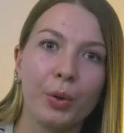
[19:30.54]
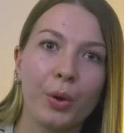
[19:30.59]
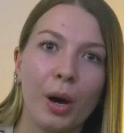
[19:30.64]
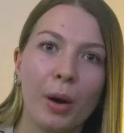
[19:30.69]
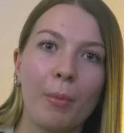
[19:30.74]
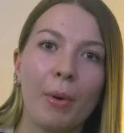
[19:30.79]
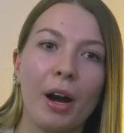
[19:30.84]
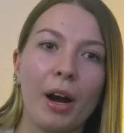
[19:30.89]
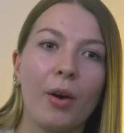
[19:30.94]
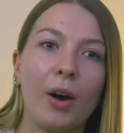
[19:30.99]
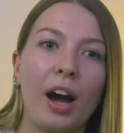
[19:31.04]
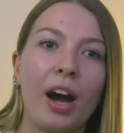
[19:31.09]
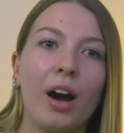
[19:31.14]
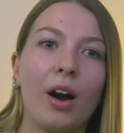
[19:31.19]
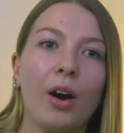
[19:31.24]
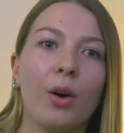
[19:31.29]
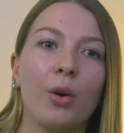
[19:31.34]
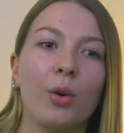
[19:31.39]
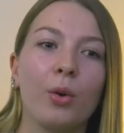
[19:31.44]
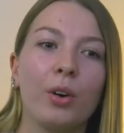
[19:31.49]
about
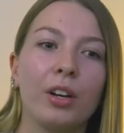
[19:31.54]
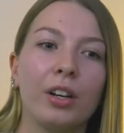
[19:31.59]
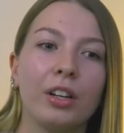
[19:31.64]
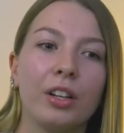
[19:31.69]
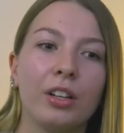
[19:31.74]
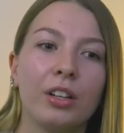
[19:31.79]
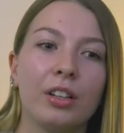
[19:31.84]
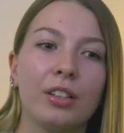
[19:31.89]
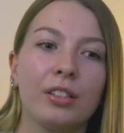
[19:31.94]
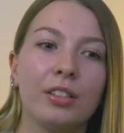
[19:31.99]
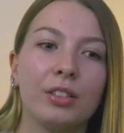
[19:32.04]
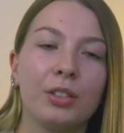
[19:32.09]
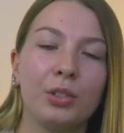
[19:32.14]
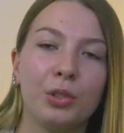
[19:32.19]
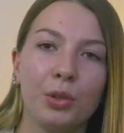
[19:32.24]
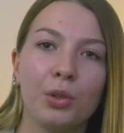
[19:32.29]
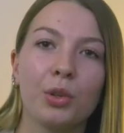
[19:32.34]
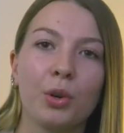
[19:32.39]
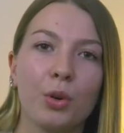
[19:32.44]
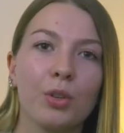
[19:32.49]
how
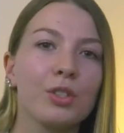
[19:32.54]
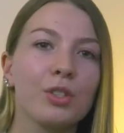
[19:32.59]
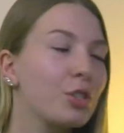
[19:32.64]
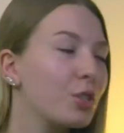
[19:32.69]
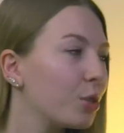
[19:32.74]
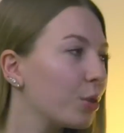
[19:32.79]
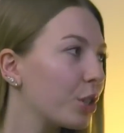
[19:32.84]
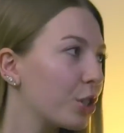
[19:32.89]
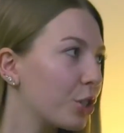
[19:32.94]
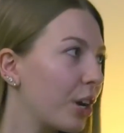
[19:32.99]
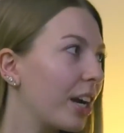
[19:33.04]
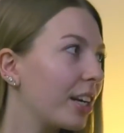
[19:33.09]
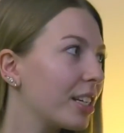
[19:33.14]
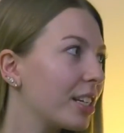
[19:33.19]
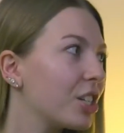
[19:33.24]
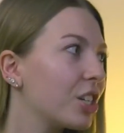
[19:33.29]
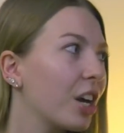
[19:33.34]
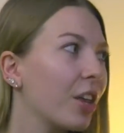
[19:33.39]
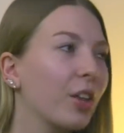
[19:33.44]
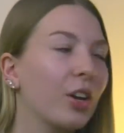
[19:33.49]
unicorns do attract
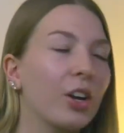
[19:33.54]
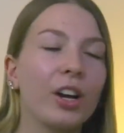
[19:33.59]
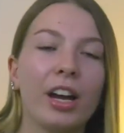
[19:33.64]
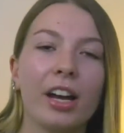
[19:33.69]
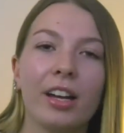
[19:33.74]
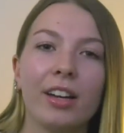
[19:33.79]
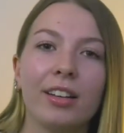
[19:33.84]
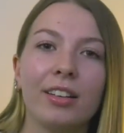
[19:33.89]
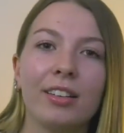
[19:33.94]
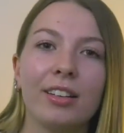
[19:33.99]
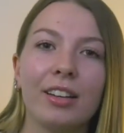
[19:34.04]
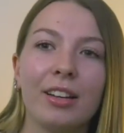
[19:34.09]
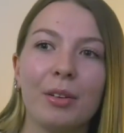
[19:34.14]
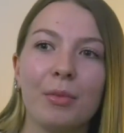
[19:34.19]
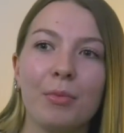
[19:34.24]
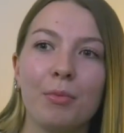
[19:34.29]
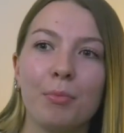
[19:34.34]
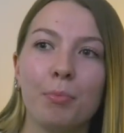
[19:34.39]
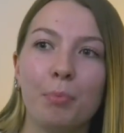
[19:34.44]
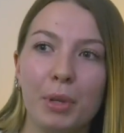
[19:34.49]
each other, and
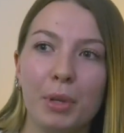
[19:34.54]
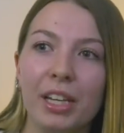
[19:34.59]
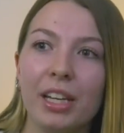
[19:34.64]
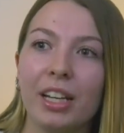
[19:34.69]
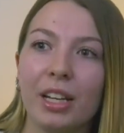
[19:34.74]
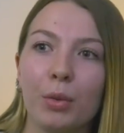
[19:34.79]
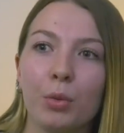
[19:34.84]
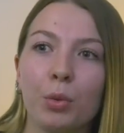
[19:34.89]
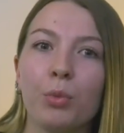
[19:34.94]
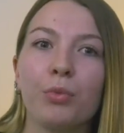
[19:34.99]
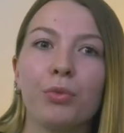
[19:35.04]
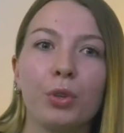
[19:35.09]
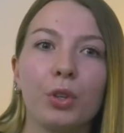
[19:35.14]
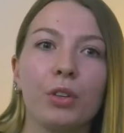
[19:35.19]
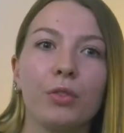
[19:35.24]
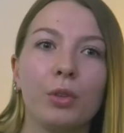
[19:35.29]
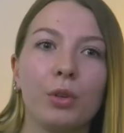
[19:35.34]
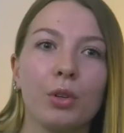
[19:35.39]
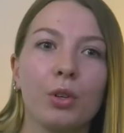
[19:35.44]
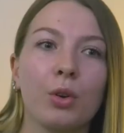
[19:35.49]
being in a room full
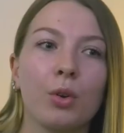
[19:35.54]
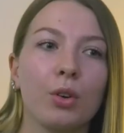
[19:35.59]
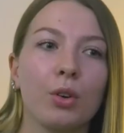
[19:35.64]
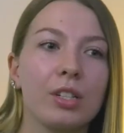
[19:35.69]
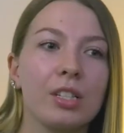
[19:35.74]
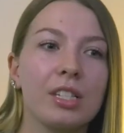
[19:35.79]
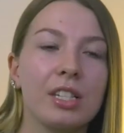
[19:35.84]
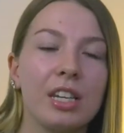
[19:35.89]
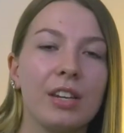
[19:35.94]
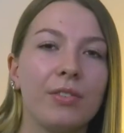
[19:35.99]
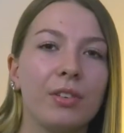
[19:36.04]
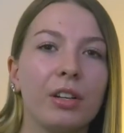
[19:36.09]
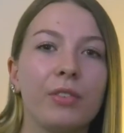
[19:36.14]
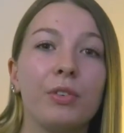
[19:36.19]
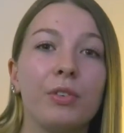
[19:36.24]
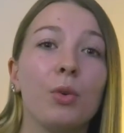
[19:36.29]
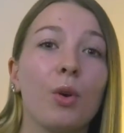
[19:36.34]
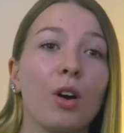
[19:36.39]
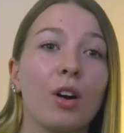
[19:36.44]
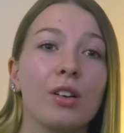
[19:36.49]
of unicorns, even
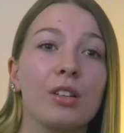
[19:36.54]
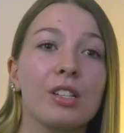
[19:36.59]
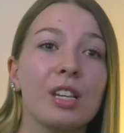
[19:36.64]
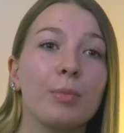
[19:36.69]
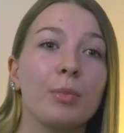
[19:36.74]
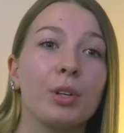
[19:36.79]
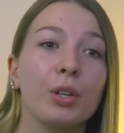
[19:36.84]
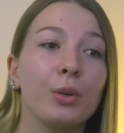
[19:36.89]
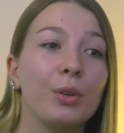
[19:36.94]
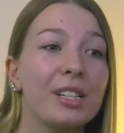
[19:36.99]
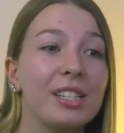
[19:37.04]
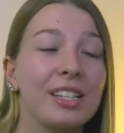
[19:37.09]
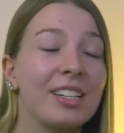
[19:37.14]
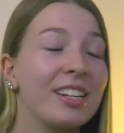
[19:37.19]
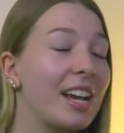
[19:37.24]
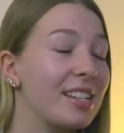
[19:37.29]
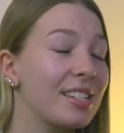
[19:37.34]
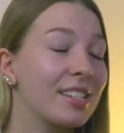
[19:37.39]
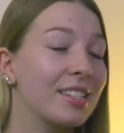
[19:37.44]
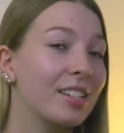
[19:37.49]
if you are someone who isn't
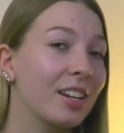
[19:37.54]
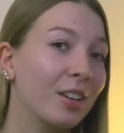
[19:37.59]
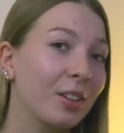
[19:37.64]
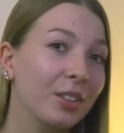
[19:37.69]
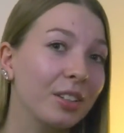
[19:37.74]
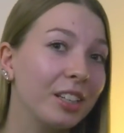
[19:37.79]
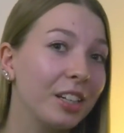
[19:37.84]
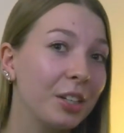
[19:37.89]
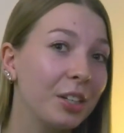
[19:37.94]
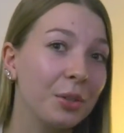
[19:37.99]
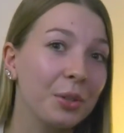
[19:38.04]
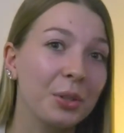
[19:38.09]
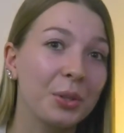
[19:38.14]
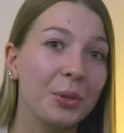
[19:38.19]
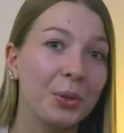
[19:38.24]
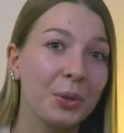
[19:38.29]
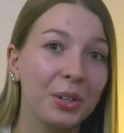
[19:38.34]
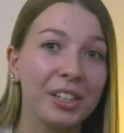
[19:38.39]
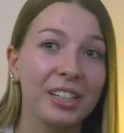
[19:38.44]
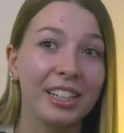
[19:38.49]
necessarily a
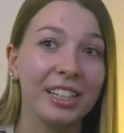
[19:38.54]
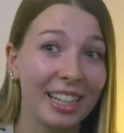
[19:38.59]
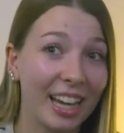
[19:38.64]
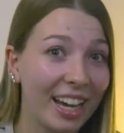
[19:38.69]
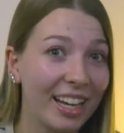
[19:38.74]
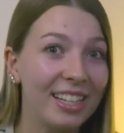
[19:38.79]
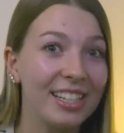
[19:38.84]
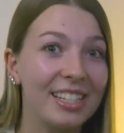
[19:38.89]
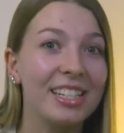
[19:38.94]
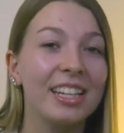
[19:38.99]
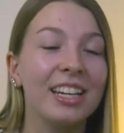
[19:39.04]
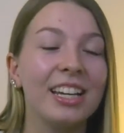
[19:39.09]
unicorn yet,